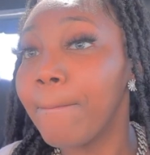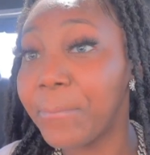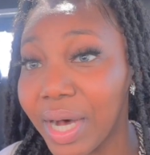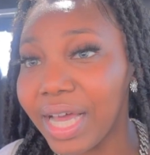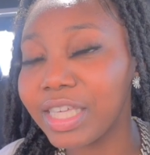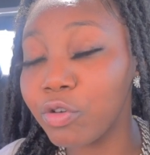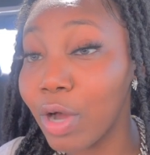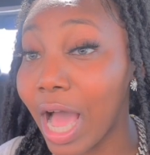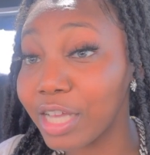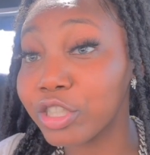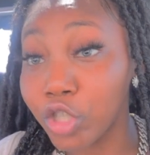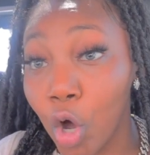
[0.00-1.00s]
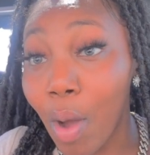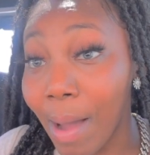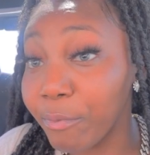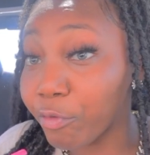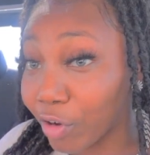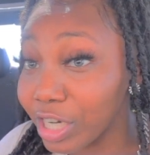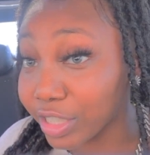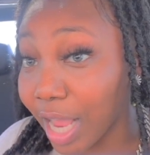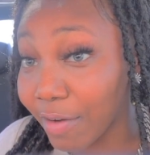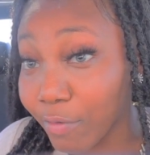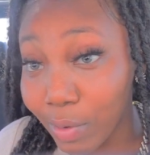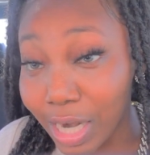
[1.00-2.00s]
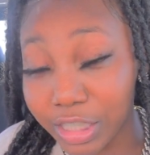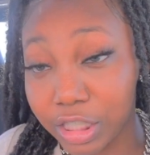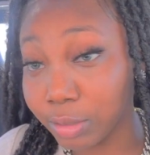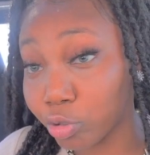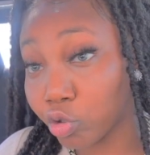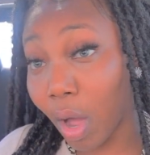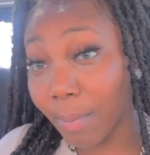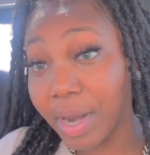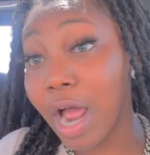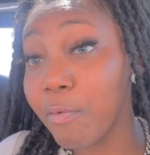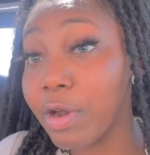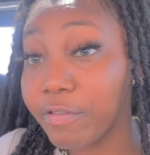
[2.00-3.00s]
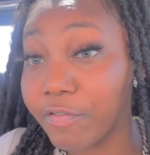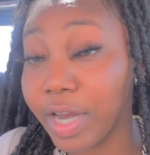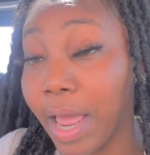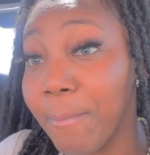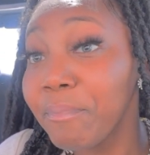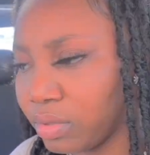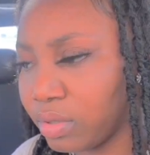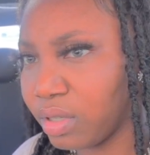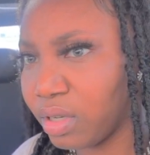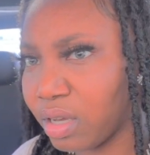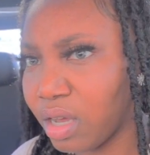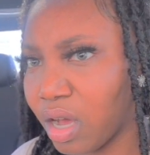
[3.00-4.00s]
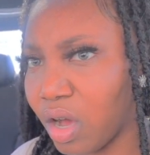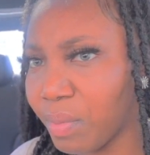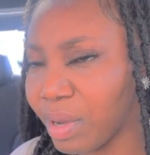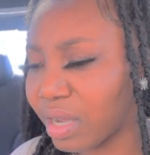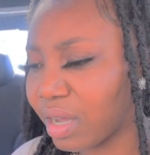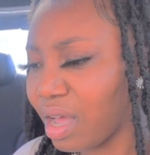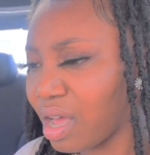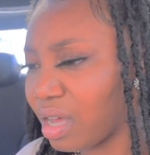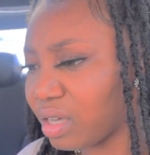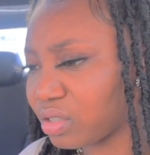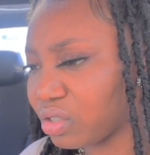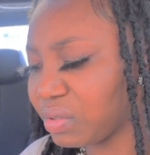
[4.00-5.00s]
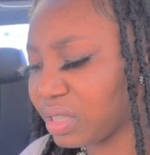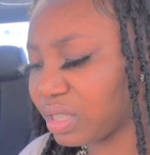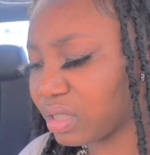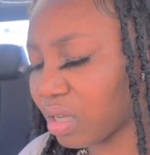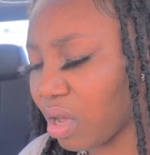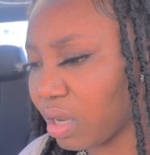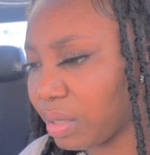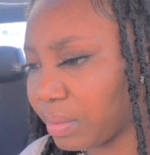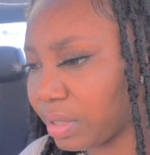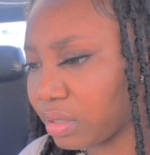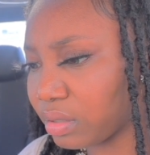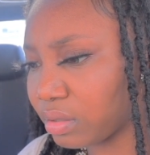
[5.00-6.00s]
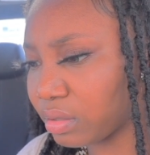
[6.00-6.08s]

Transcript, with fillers: but you guys know i'm fresh out of a relationship so i'm not ready for that oh my gosh who is this calling me